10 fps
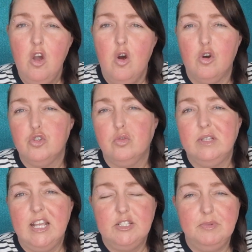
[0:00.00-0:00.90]
or so
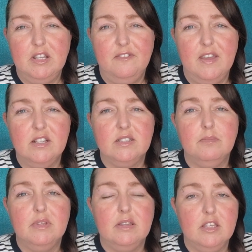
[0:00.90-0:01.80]
desperate to find
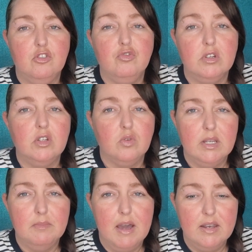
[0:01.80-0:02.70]
somebody that you're really going to
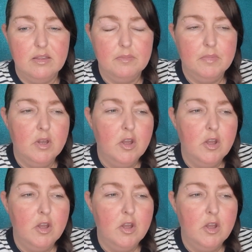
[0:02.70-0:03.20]
marry them.